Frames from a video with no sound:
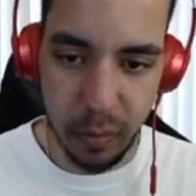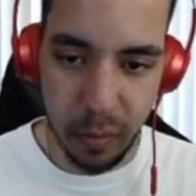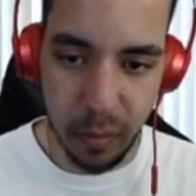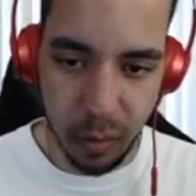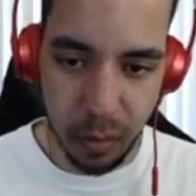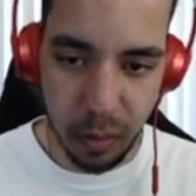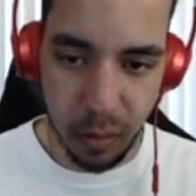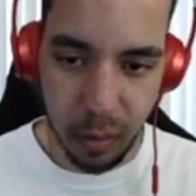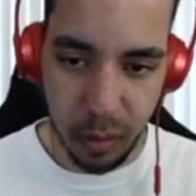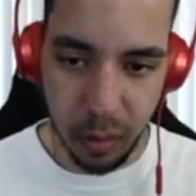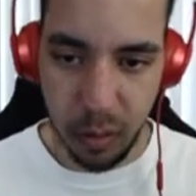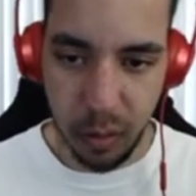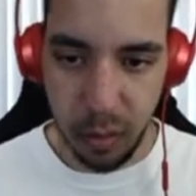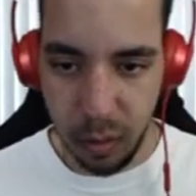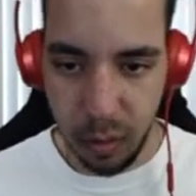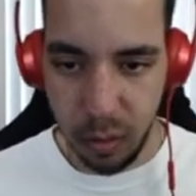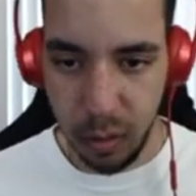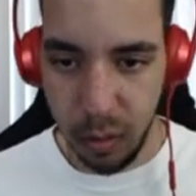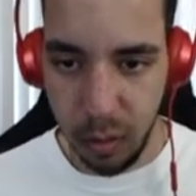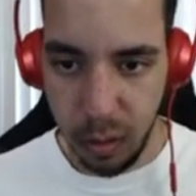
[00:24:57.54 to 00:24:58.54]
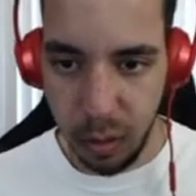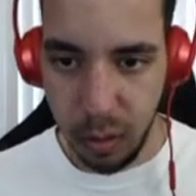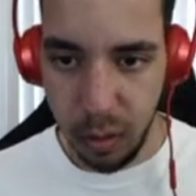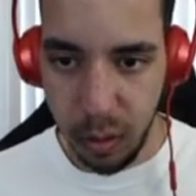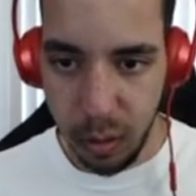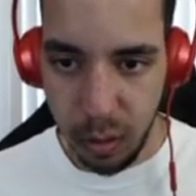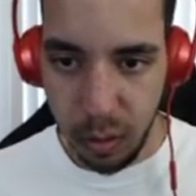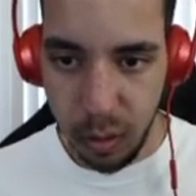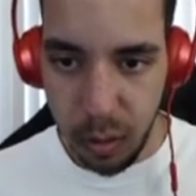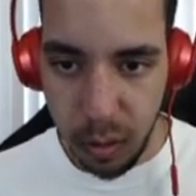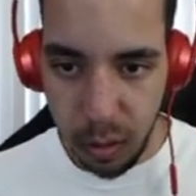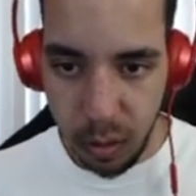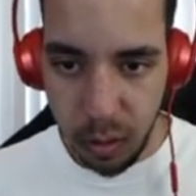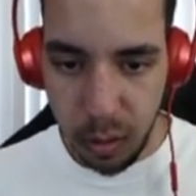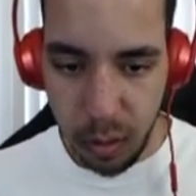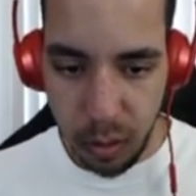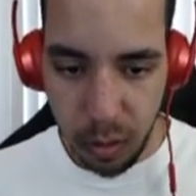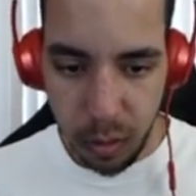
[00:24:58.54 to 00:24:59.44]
(silence)